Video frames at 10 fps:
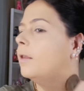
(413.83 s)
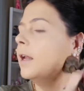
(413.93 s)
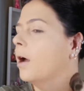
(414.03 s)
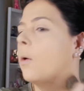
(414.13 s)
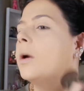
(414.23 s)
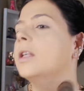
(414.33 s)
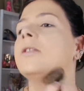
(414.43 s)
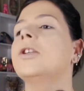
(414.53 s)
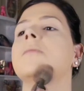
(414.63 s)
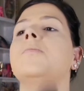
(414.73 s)
Then I
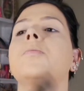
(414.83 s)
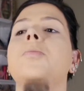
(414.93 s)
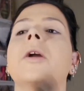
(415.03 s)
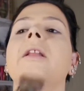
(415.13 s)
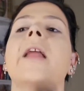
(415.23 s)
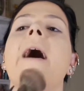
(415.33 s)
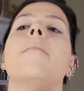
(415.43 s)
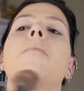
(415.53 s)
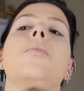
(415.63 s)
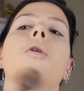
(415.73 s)
always just bring
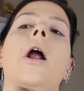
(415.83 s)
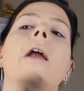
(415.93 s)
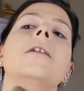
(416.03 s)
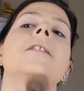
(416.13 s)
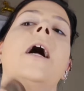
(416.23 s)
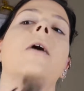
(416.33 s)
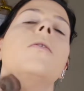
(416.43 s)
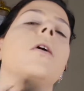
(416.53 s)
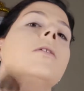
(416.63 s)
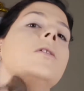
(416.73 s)
that product
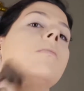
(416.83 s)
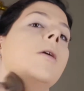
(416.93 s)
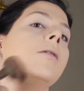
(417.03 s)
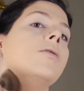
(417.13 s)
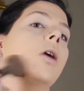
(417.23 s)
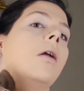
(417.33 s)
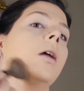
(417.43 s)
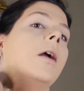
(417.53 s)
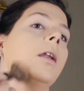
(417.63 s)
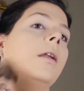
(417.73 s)
down onto my
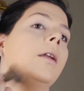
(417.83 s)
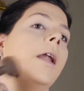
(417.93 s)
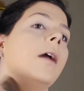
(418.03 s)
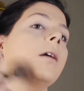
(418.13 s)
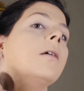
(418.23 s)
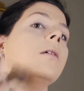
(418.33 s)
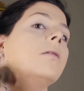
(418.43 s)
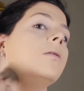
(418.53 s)
jawline and neck